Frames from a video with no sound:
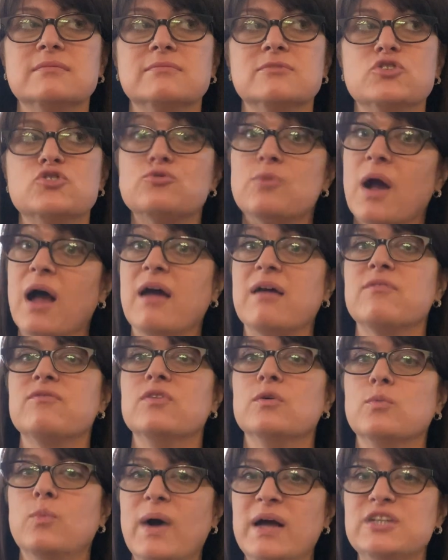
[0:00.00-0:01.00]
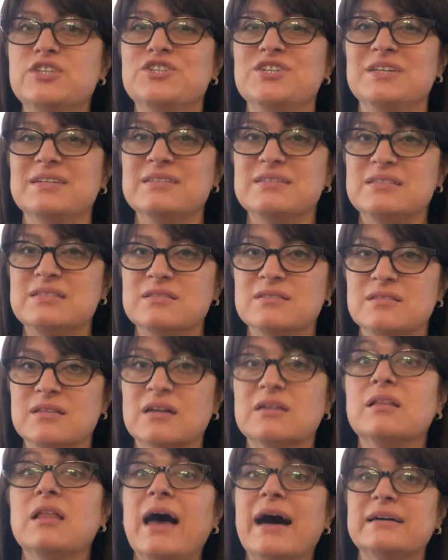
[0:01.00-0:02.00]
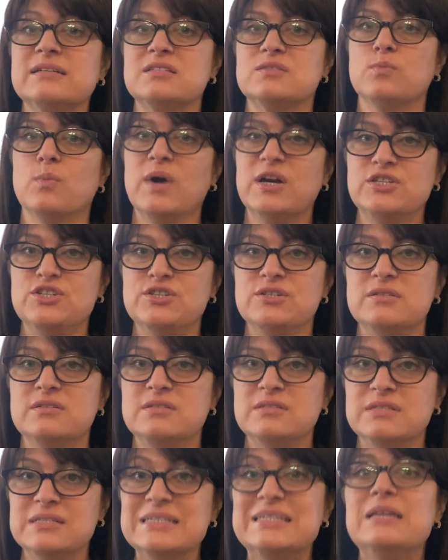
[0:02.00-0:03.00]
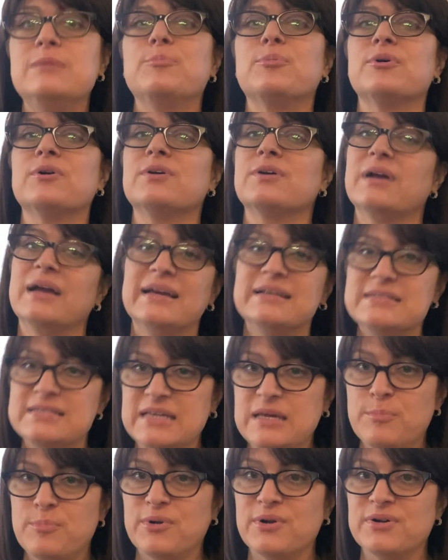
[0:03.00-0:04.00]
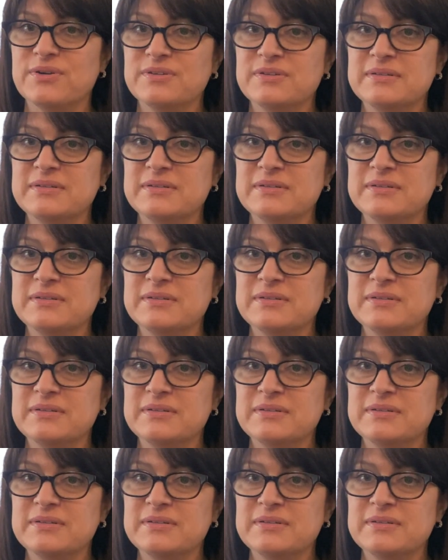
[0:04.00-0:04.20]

drive the class wedges deeper and deeper,